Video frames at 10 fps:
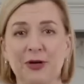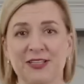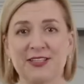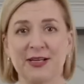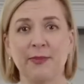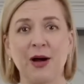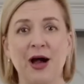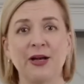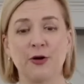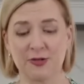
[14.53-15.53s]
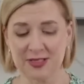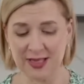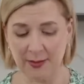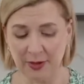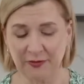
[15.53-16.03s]
Wisdom. I know
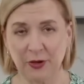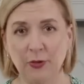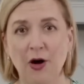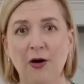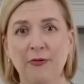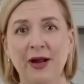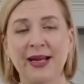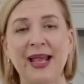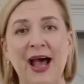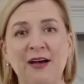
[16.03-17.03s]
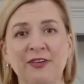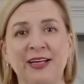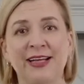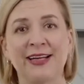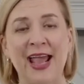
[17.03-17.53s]
some of you already have it
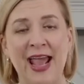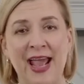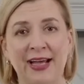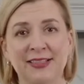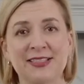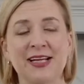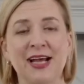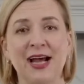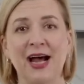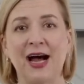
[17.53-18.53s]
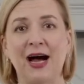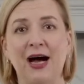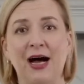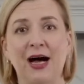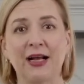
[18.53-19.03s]
in hand.
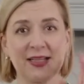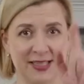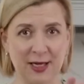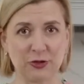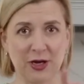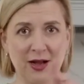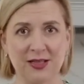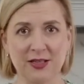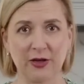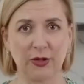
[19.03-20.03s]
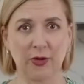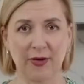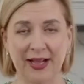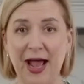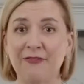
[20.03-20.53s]
Cassandra, I saw you
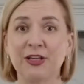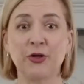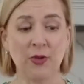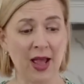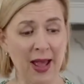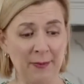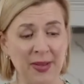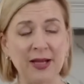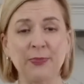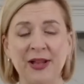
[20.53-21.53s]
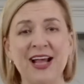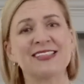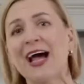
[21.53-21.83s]
already have it, and you made plans.